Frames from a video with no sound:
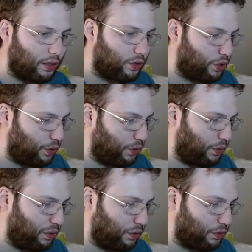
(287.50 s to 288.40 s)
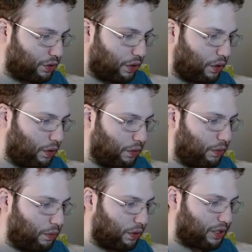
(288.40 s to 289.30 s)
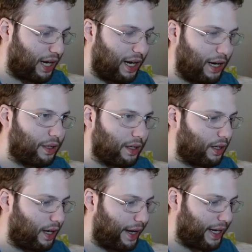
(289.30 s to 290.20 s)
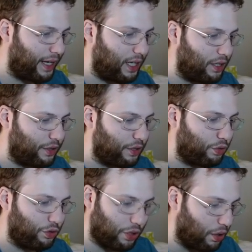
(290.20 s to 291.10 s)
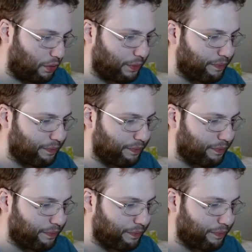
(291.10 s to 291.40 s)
to draw whatever I need to draw.